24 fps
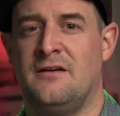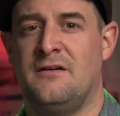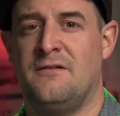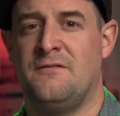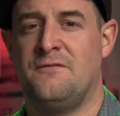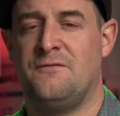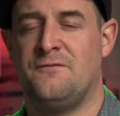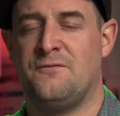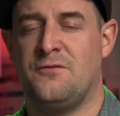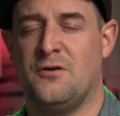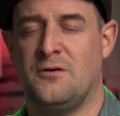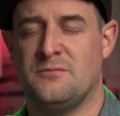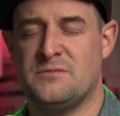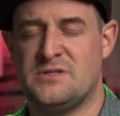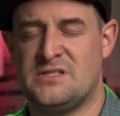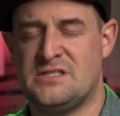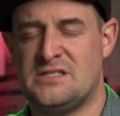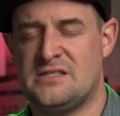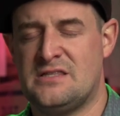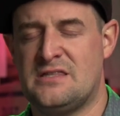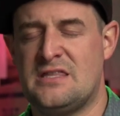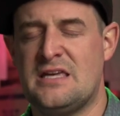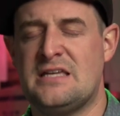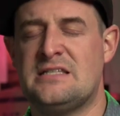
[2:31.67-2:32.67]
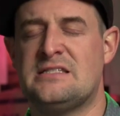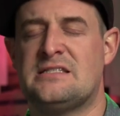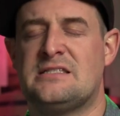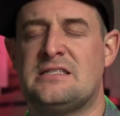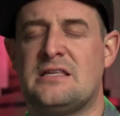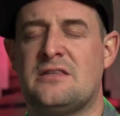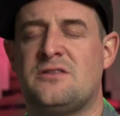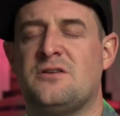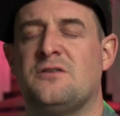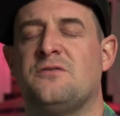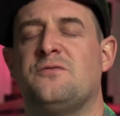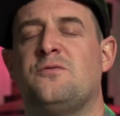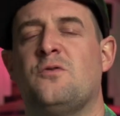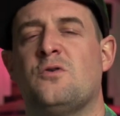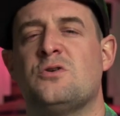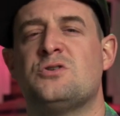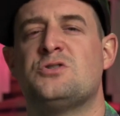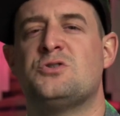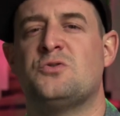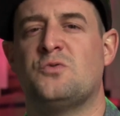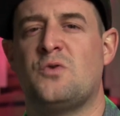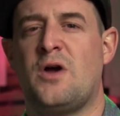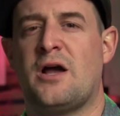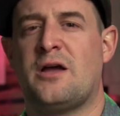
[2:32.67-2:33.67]
from things that they're
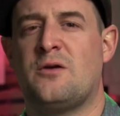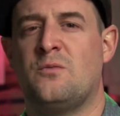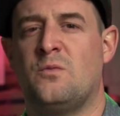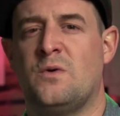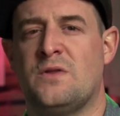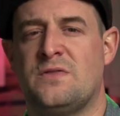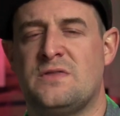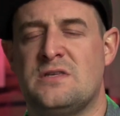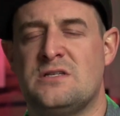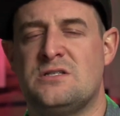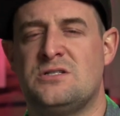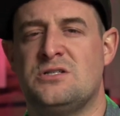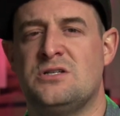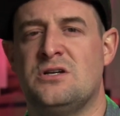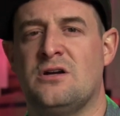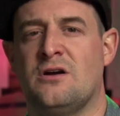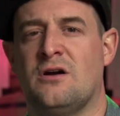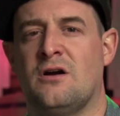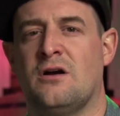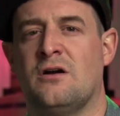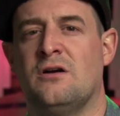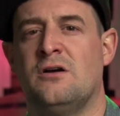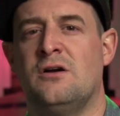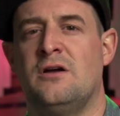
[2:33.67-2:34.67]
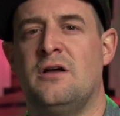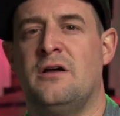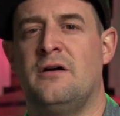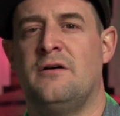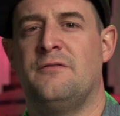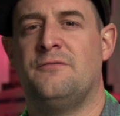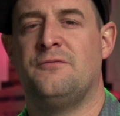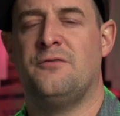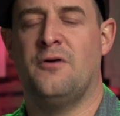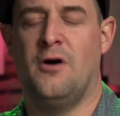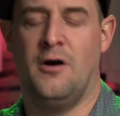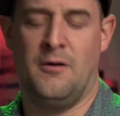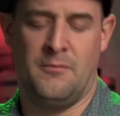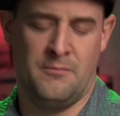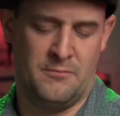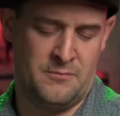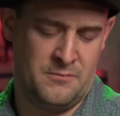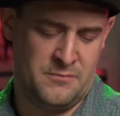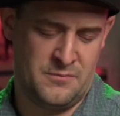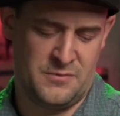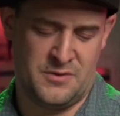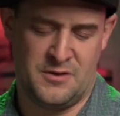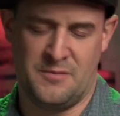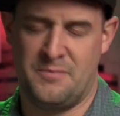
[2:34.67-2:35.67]
forced to reckon with this year from
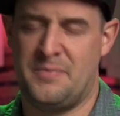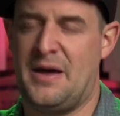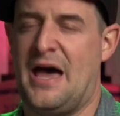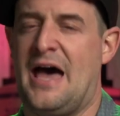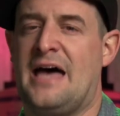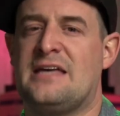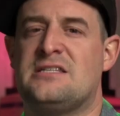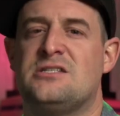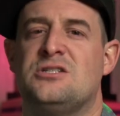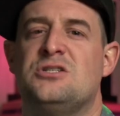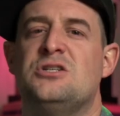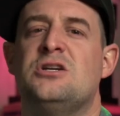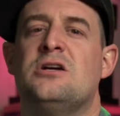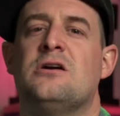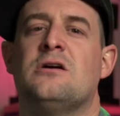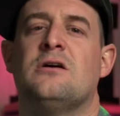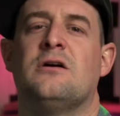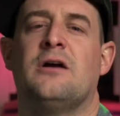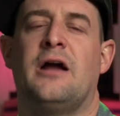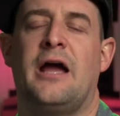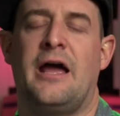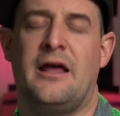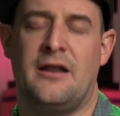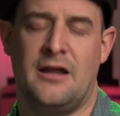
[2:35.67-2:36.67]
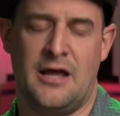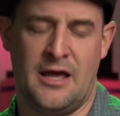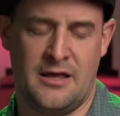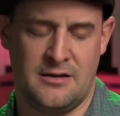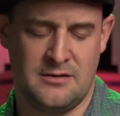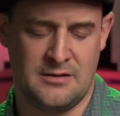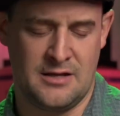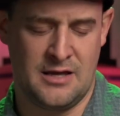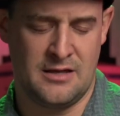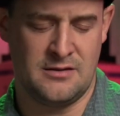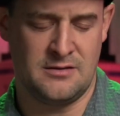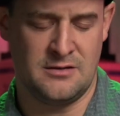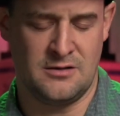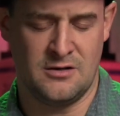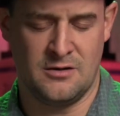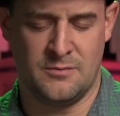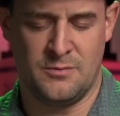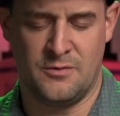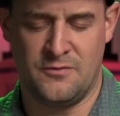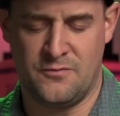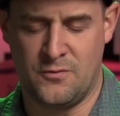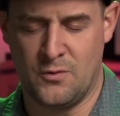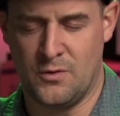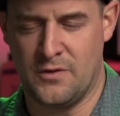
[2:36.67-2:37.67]
the past year and, and, and the year
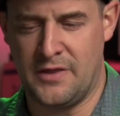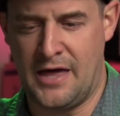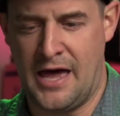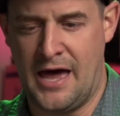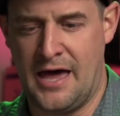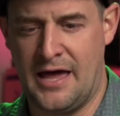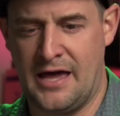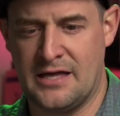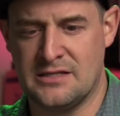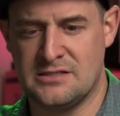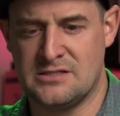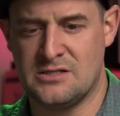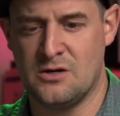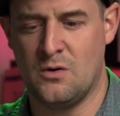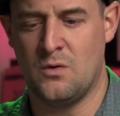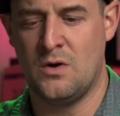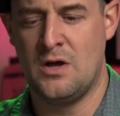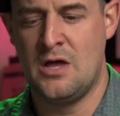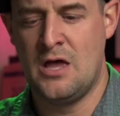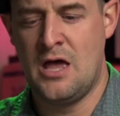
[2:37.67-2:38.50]
before that. And so